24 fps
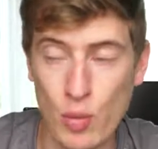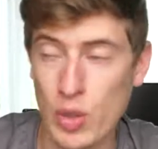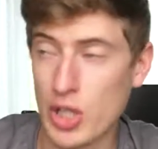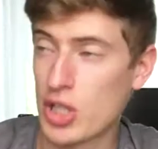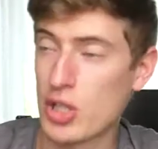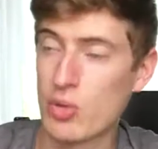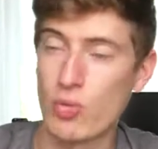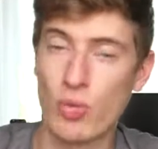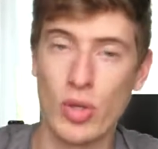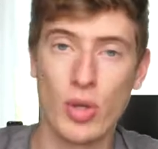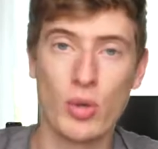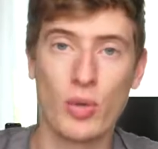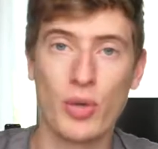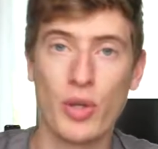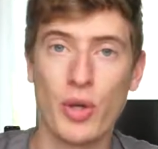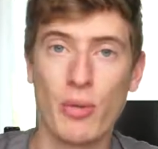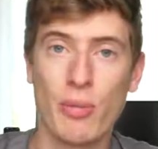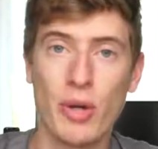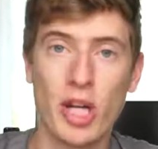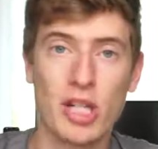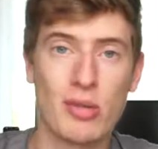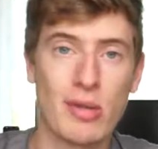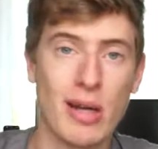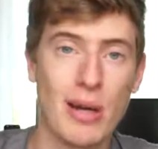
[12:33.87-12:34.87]
which we all know
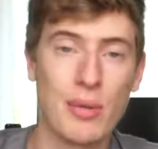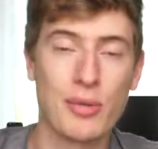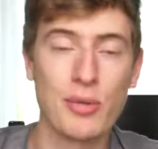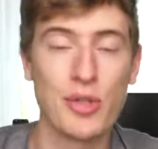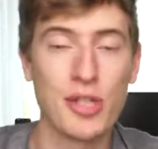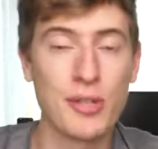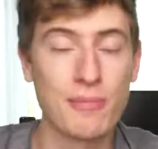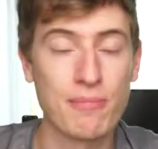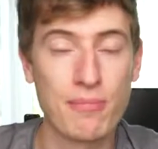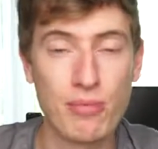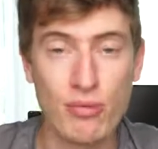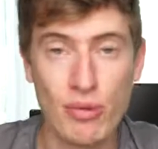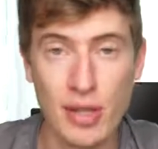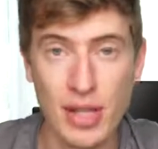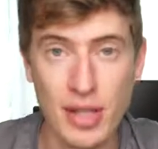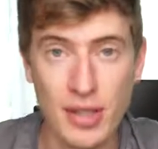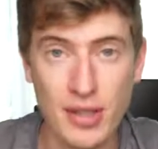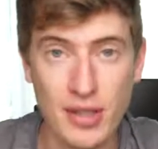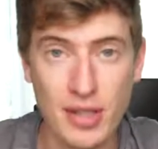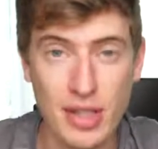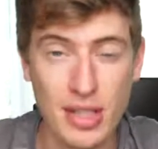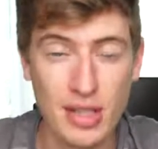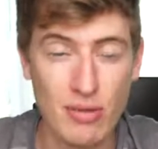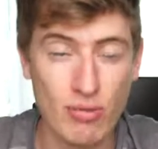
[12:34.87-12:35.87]
Merch by Amazon is
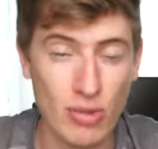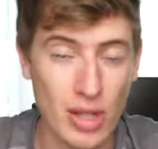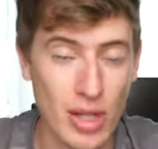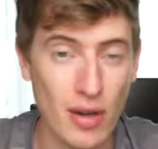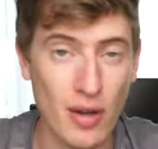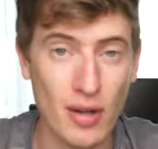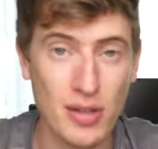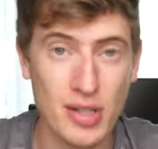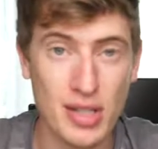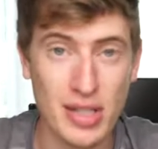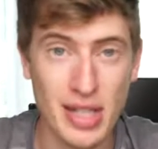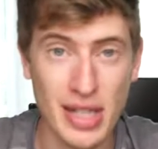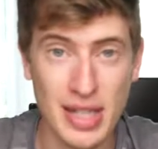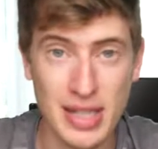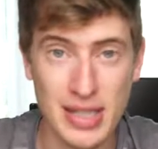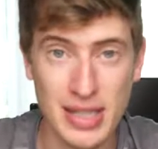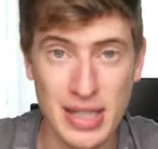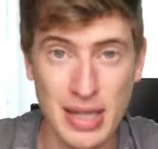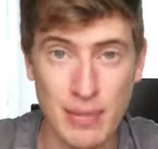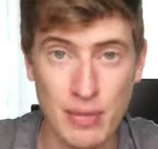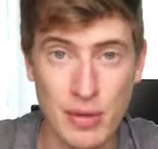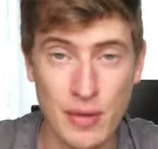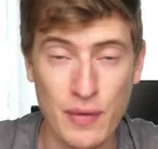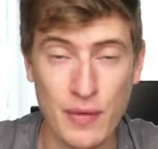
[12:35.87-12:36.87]
brilliant. It's really hard to get
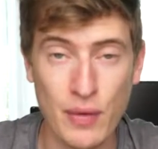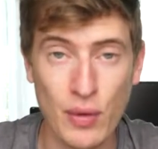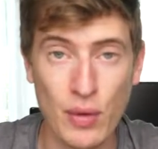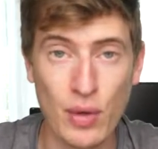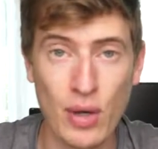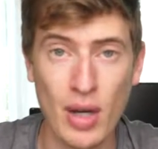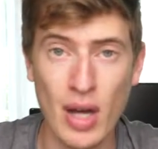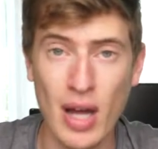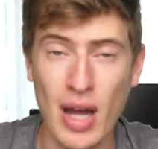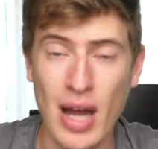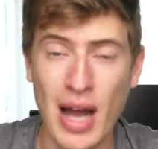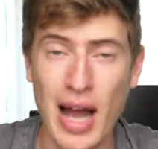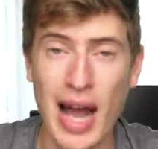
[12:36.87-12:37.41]
accepted for.